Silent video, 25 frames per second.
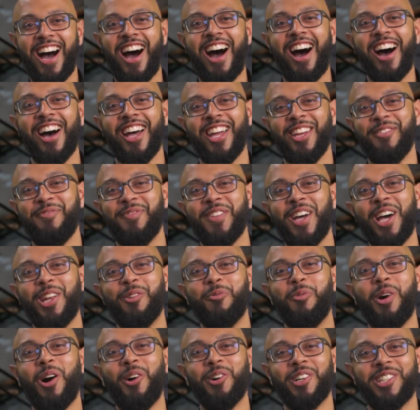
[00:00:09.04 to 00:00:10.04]
Hi,
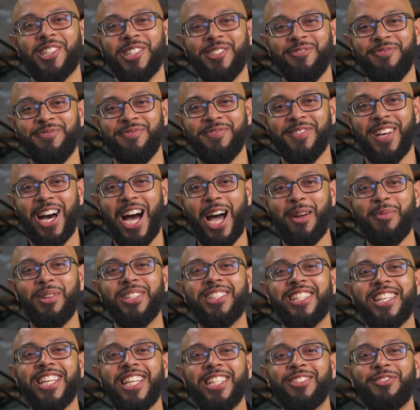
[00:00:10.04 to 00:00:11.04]
and welcome. I'm
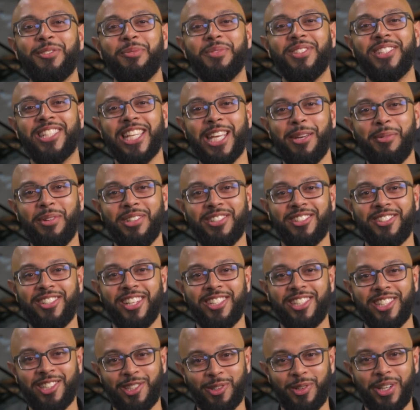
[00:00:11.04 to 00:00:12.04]
Aziz from Siemens
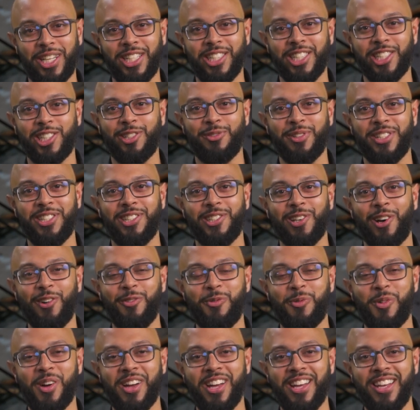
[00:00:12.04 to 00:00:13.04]
Digital Industry
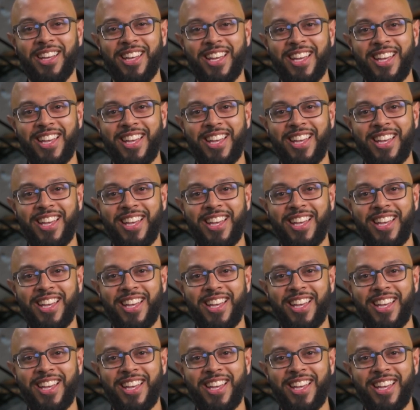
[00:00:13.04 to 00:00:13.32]
Software.